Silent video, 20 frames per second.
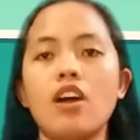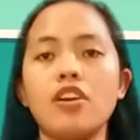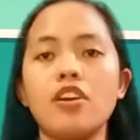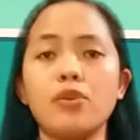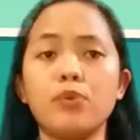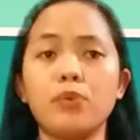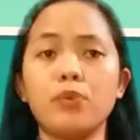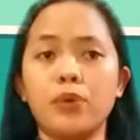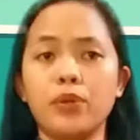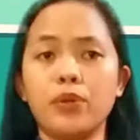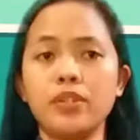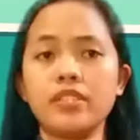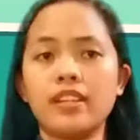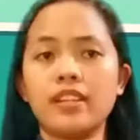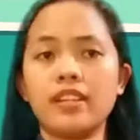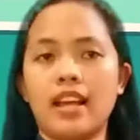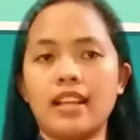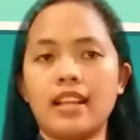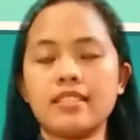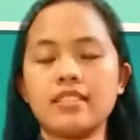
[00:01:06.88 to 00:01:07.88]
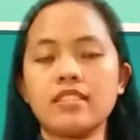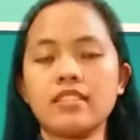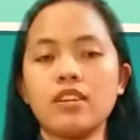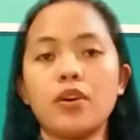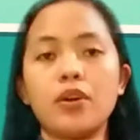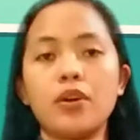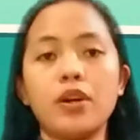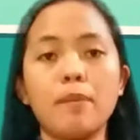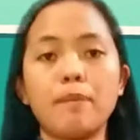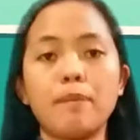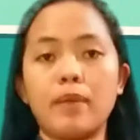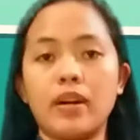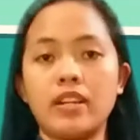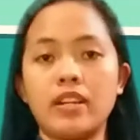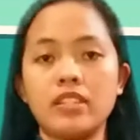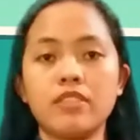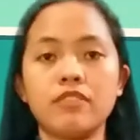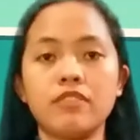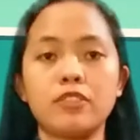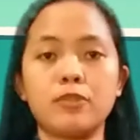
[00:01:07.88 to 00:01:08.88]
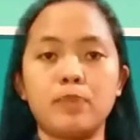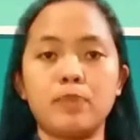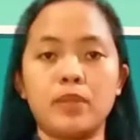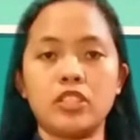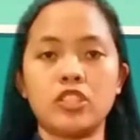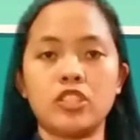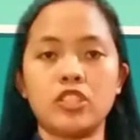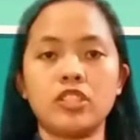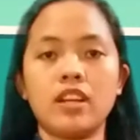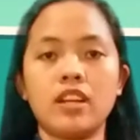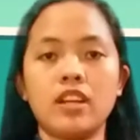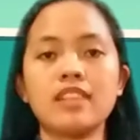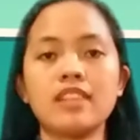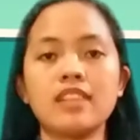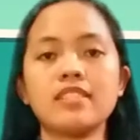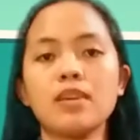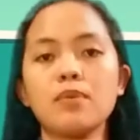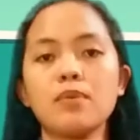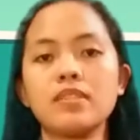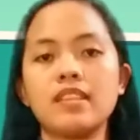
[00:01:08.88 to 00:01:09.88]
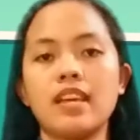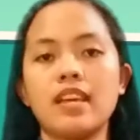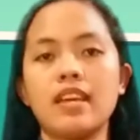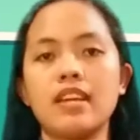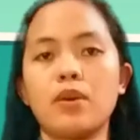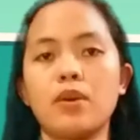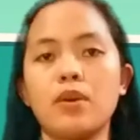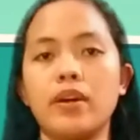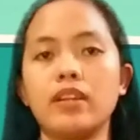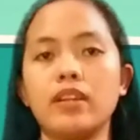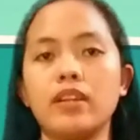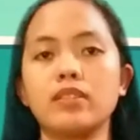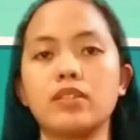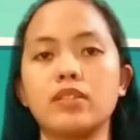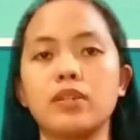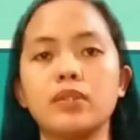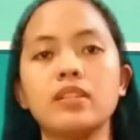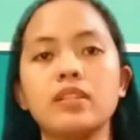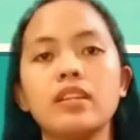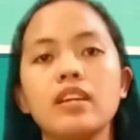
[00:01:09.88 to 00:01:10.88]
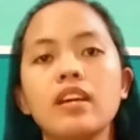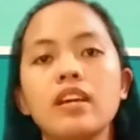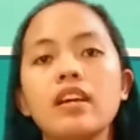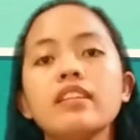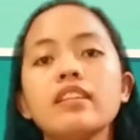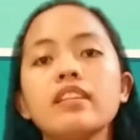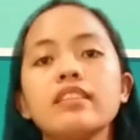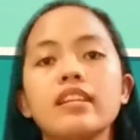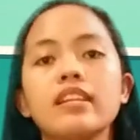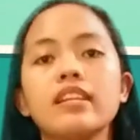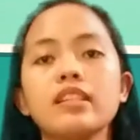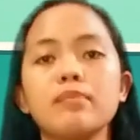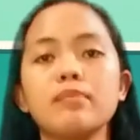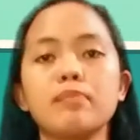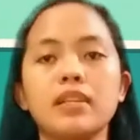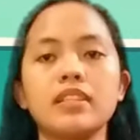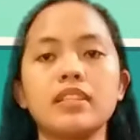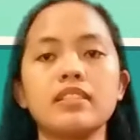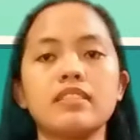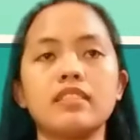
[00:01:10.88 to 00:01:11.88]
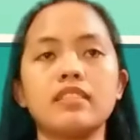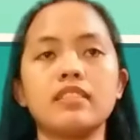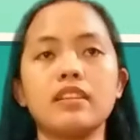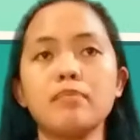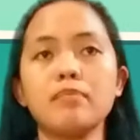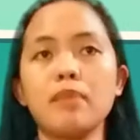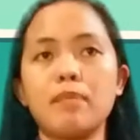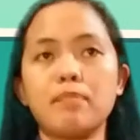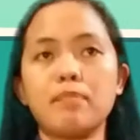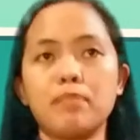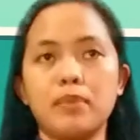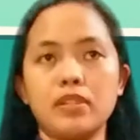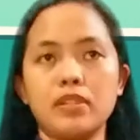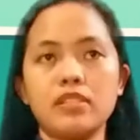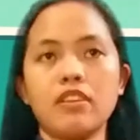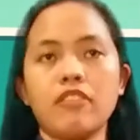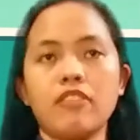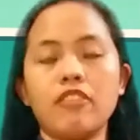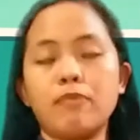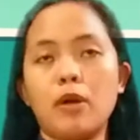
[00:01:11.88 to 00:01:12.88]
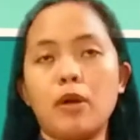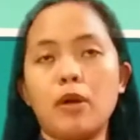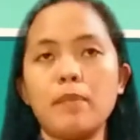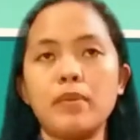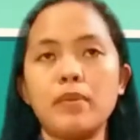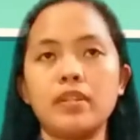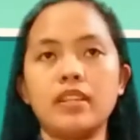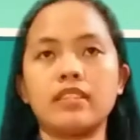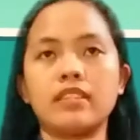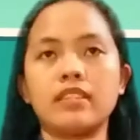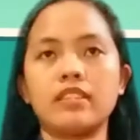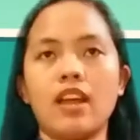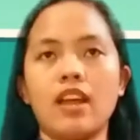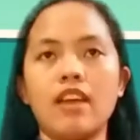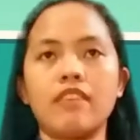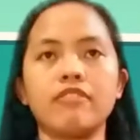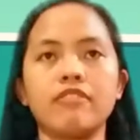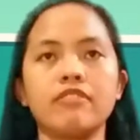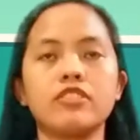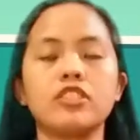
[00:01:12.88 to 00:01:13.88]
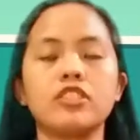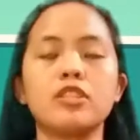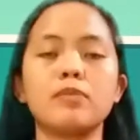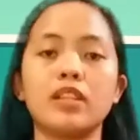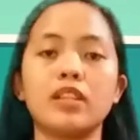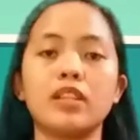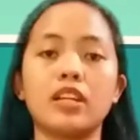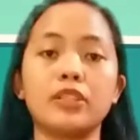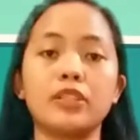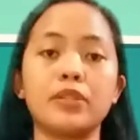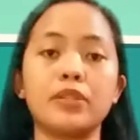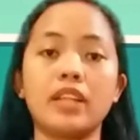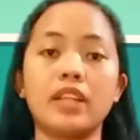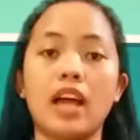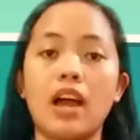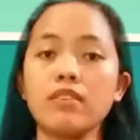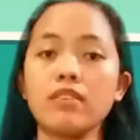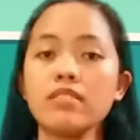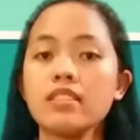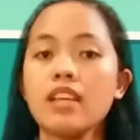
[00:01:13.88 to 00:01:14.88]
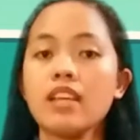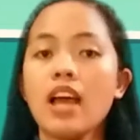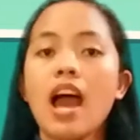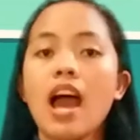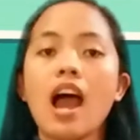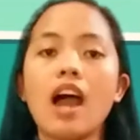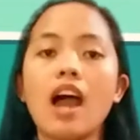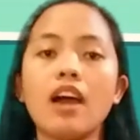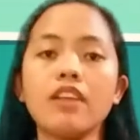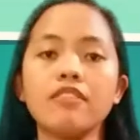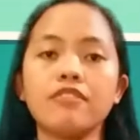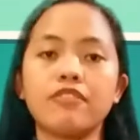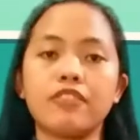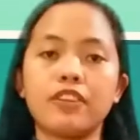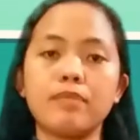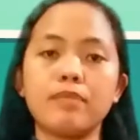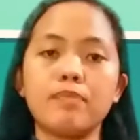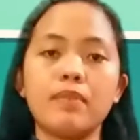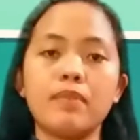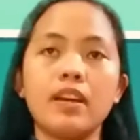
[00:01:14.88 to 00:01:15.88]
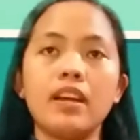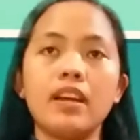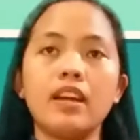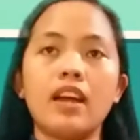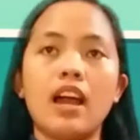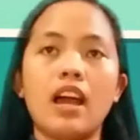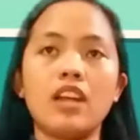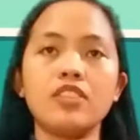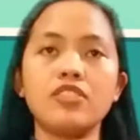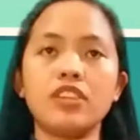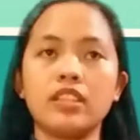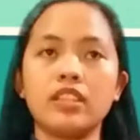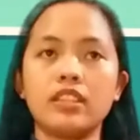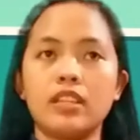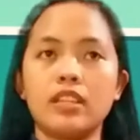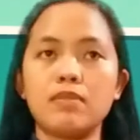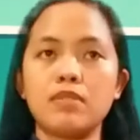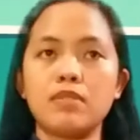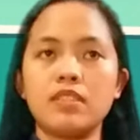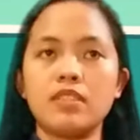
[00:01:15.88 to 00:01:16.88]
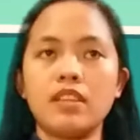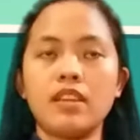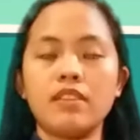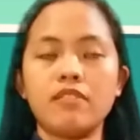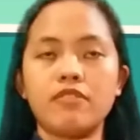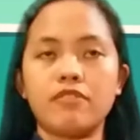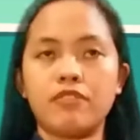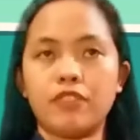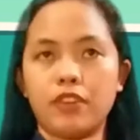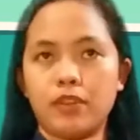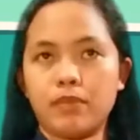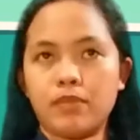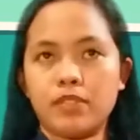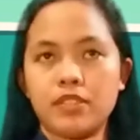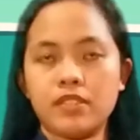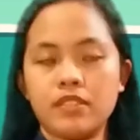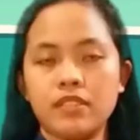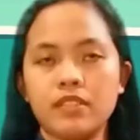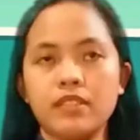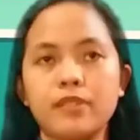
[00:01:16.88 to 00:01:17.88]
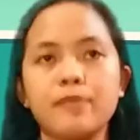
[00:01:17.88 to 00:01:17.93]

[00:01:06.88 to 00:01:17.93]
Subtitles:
are a word class or a part of speech, as I was saying a while ago. That means they're members of a prominent tribe, similar to nouns, adverb, adjectives, verbs.